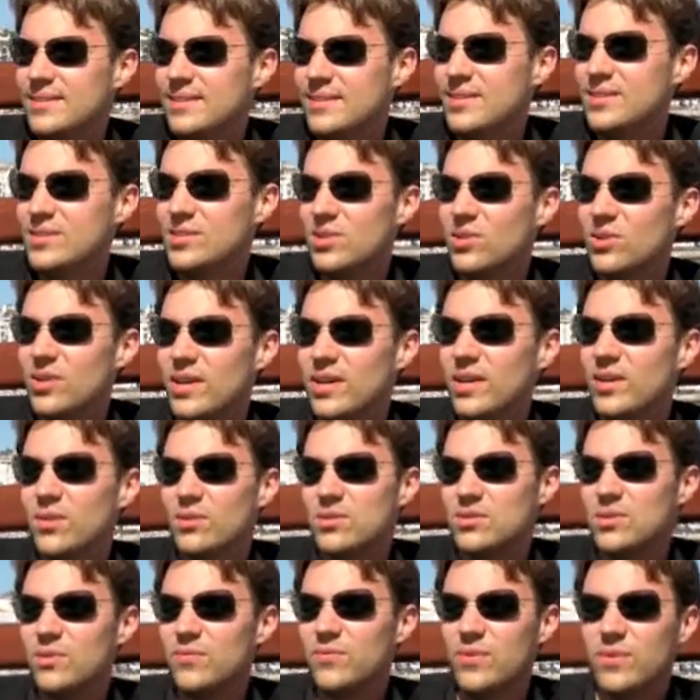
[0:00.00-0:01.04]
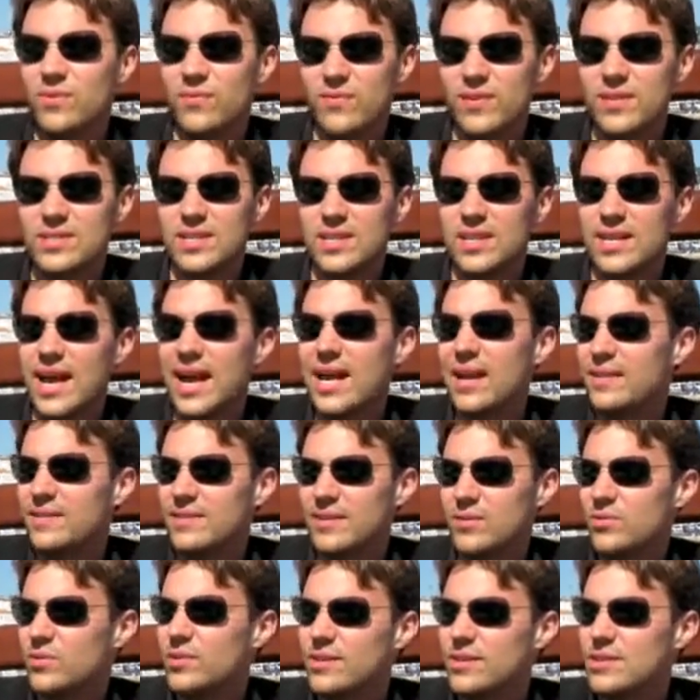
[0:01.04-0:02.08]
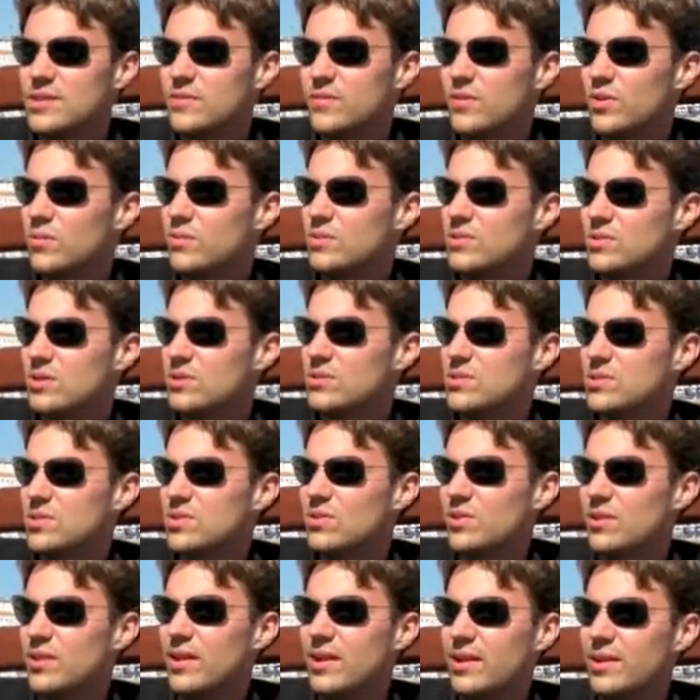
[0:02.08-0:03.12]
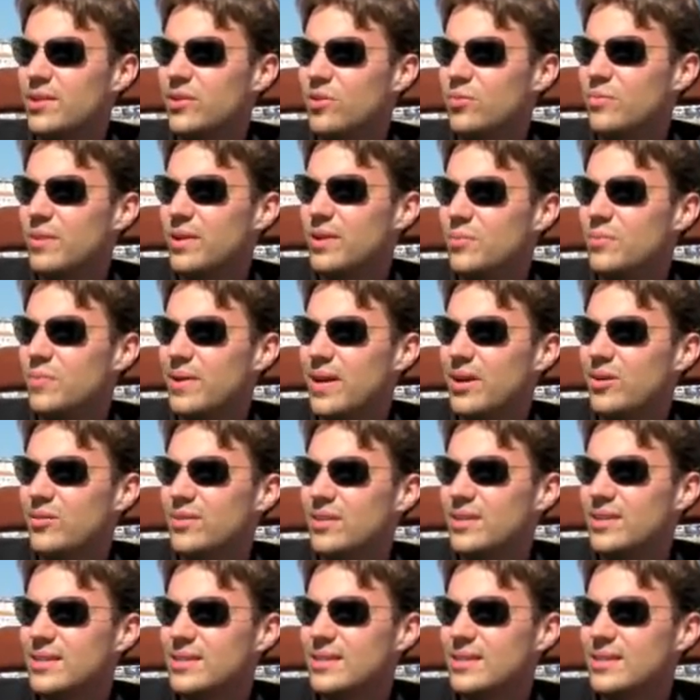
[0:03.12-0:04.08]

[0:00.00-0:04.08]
He's looking also for physicality, what this film is also a little bit about.